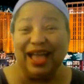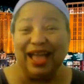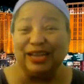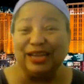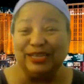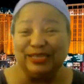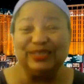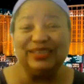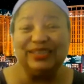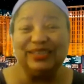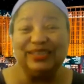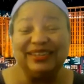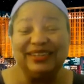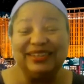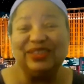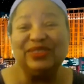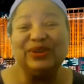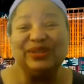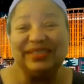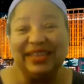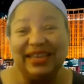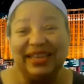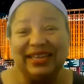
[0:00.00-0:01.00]
I took
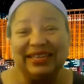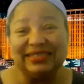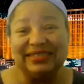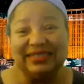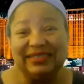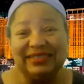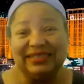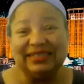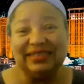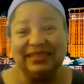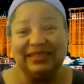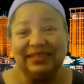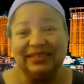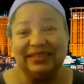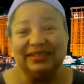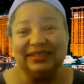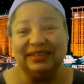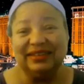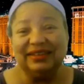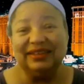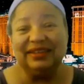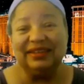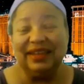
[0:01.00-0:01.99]
another test
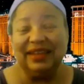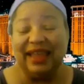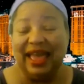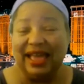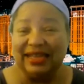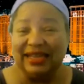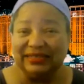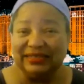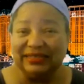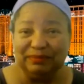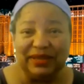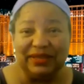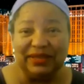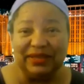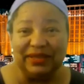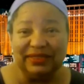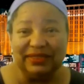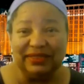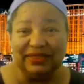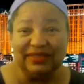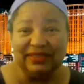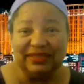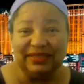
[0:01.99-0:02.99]
last
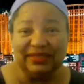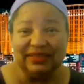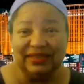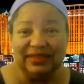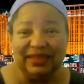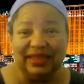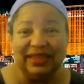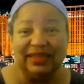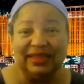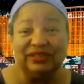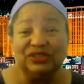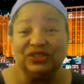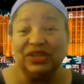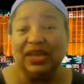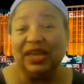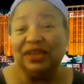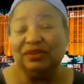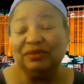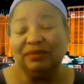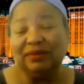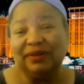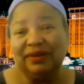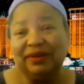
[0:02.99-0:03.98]
month in
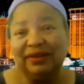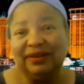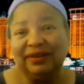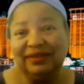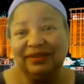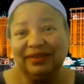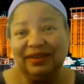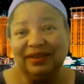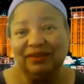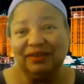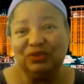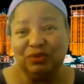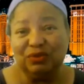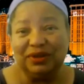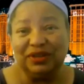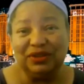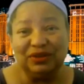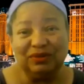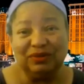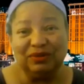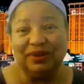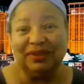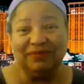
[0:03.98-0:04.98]
January of
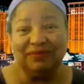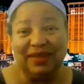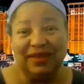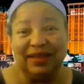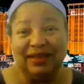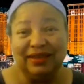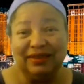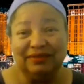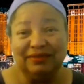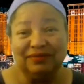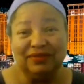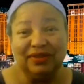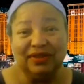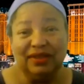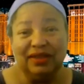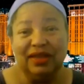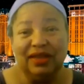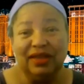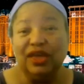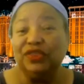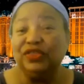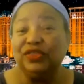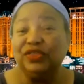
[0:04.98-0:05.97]
2025.
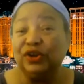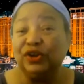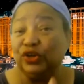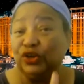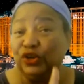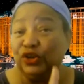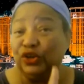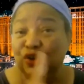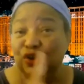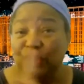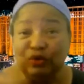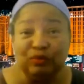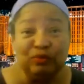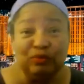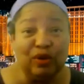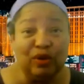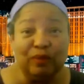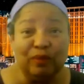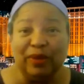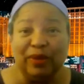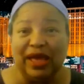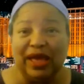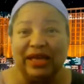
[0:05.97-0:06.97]
There are no
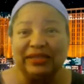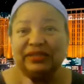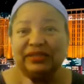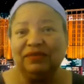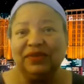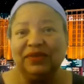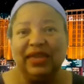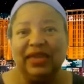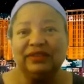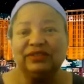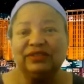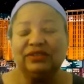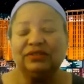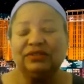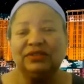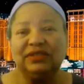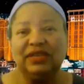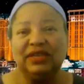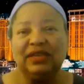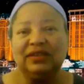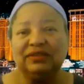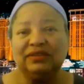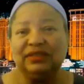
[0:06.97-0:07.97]
more positive cancer
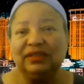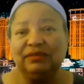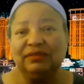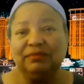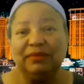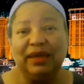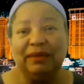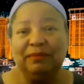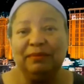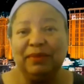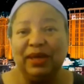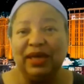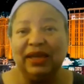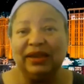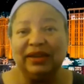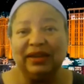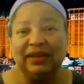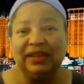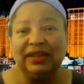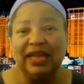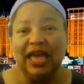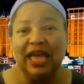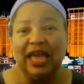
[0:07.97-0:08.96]
cells in my
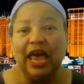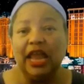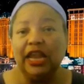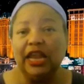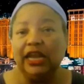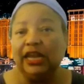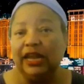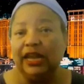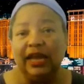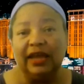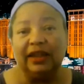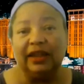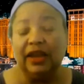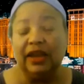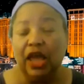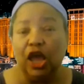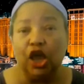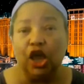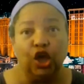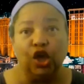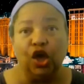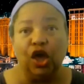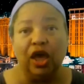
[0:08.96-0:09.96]
body. None,
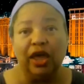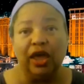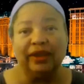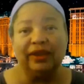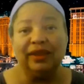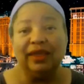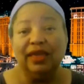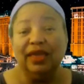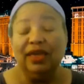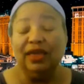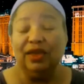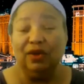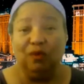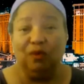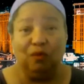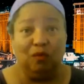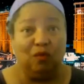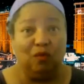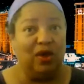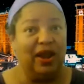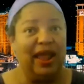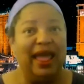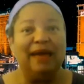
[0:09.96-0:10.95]
gone.
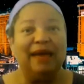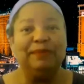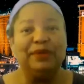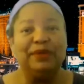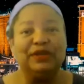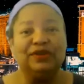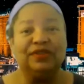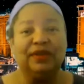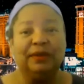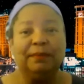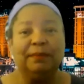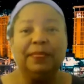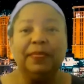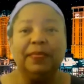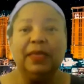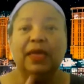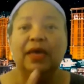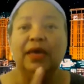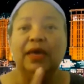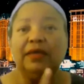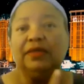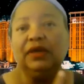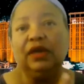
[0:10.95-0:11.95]
What happened to them?
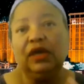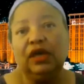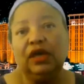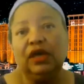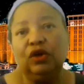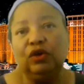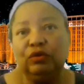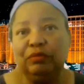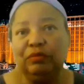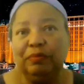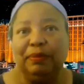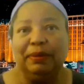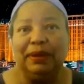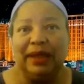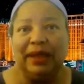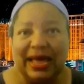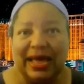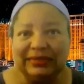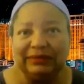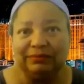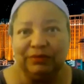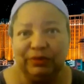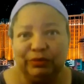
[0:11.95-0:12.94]
The cold
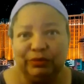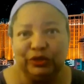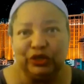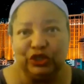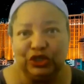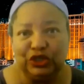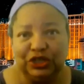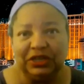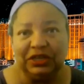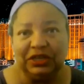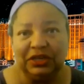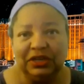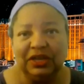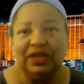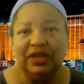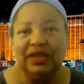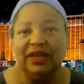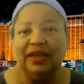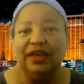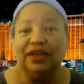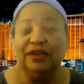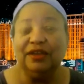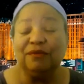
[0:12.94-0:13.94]
plasma machine
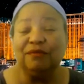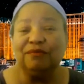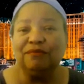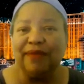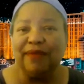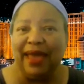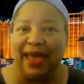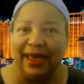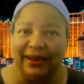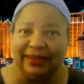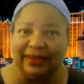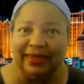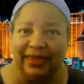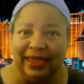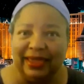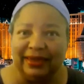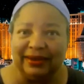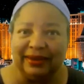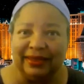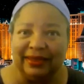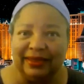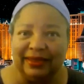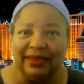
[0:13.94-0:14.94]

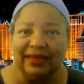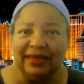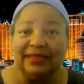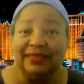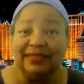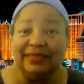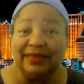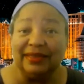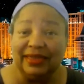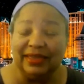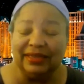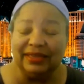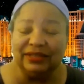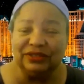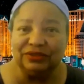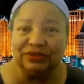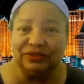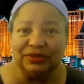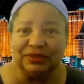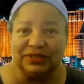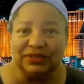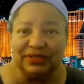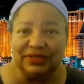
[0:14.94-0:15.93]
eradicated the
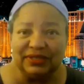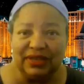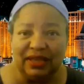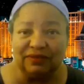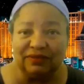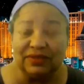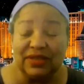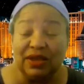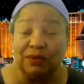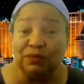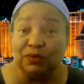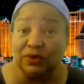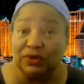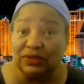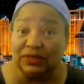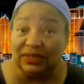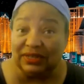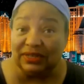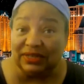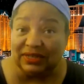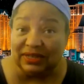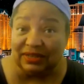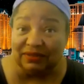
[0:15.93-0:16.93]
cancerous cells that were
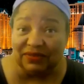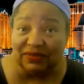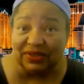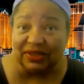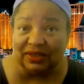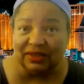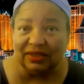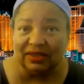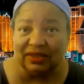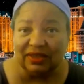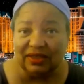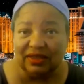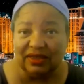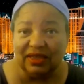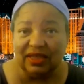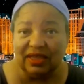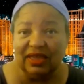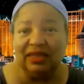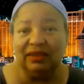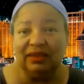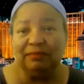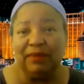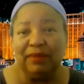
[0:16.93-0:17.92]
living
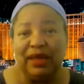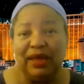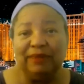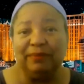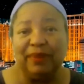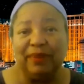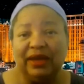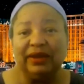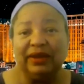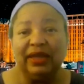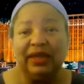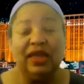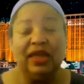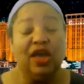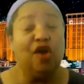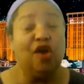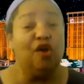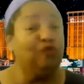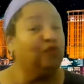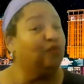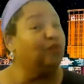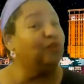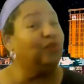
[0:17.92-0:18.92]
in my body
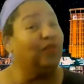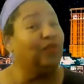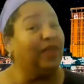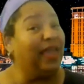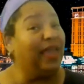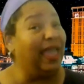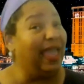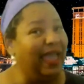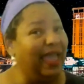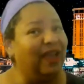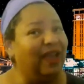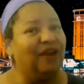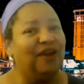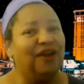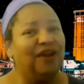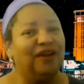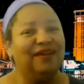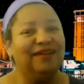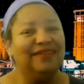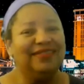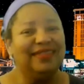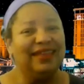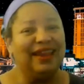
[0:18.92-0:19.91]
through the
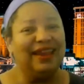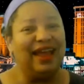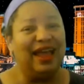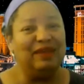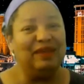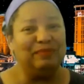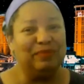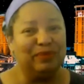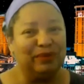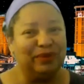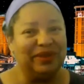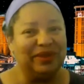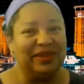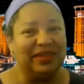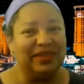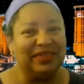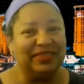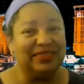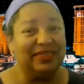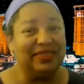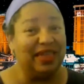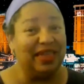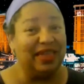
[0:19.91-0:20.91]
air that I
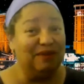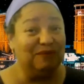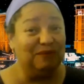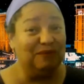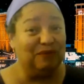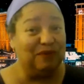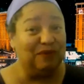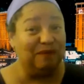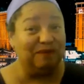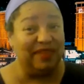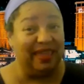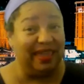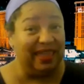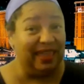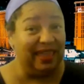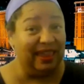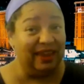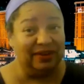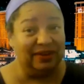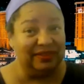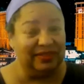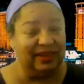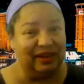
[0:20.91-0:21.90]
breathe, from the
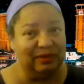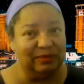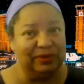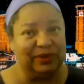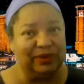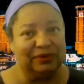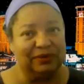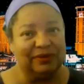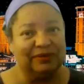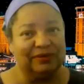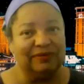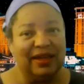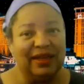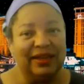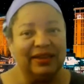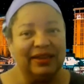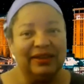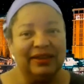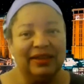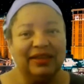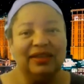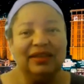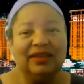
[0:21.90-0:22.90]
air that it
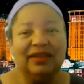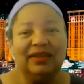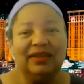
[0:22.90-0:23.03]
purified.